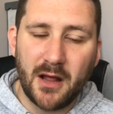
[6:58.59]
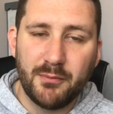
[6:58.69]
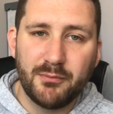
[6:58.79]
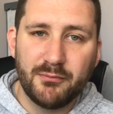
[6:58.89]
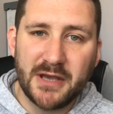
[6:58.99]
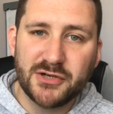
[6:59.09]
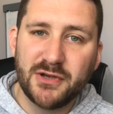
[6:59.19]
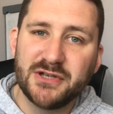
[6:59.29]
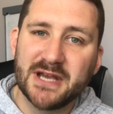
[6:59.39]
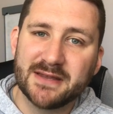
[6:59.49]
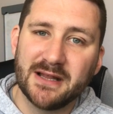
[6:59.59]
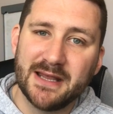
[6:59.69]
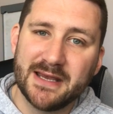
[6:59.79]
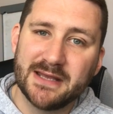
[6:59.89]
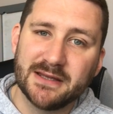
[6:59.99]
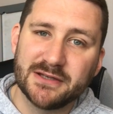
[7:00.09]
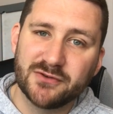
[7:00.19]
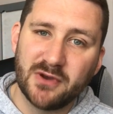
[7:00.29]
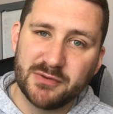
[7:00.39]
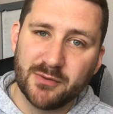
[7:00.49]
I'll make sure you check the link in the
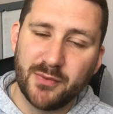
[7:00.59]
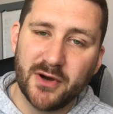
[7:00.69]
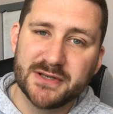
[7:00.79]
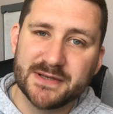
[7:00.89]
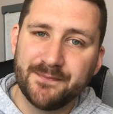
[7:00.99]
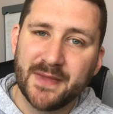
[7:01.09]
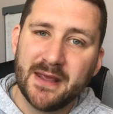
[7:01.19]
description box.